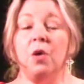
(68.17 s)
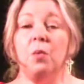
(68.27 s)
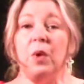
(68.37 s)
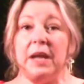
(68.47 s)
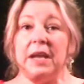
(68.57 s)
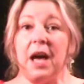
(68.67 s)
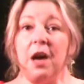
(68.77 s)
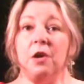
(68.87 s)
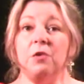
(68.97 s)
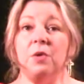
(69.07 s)
We
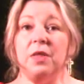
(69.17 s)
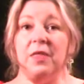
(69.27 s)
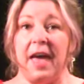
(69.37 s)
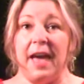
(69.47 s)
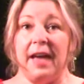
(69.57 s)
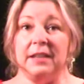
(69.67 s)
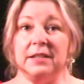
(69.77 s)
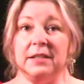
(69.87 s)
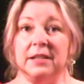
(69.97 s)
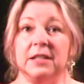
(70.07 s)
know that
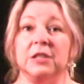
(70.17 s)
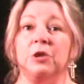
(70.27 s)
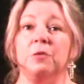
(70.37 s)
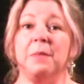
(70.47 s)
to